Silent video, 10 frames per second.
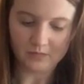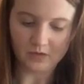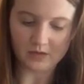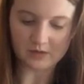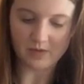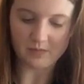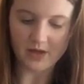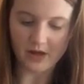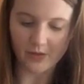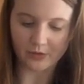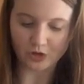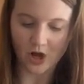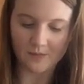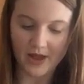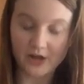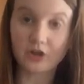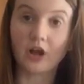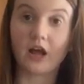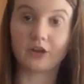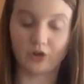So this might be another job that
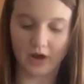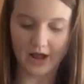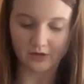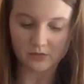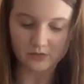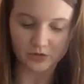your adult